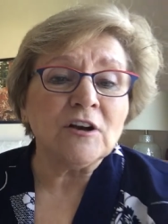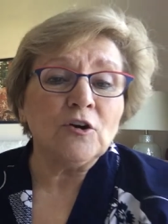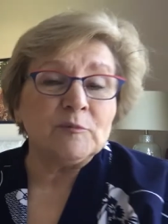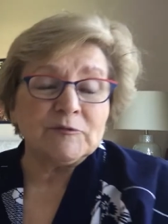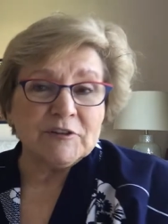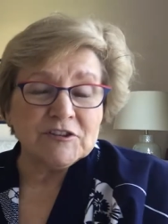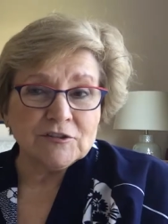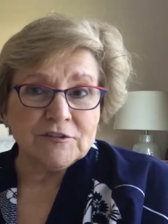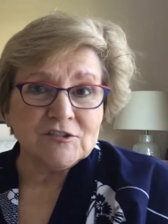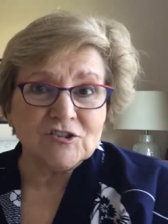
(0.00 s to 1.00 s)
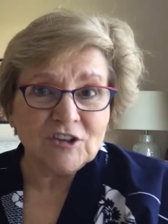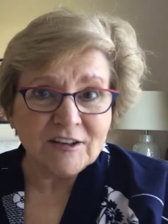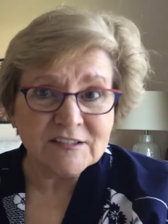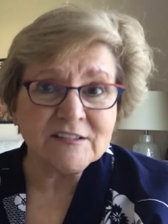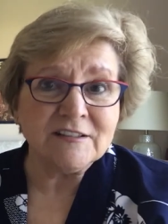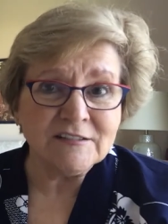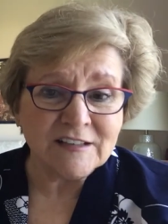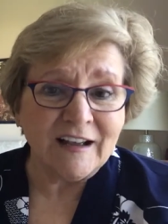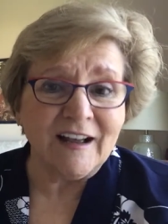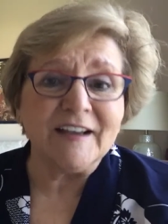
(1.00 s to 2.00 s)
home and returns just in
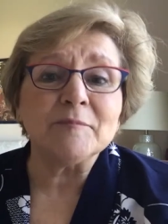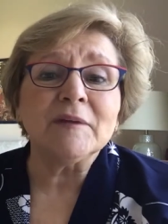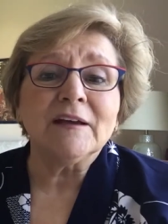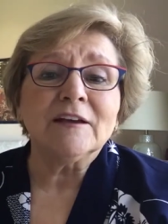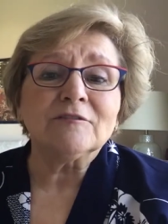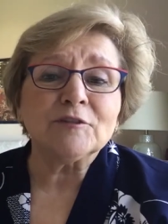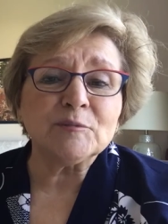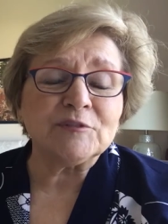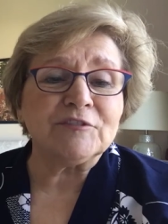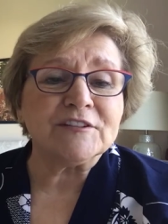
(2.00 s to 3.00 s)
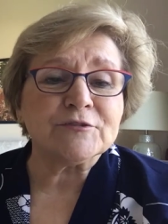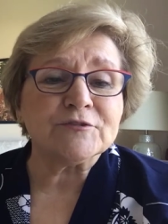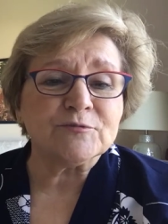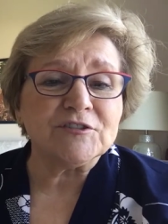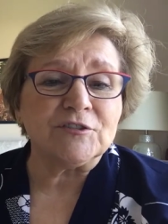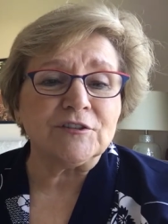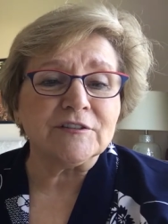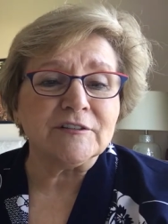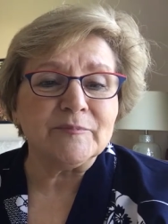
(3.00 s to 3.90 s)
time for the professor's return.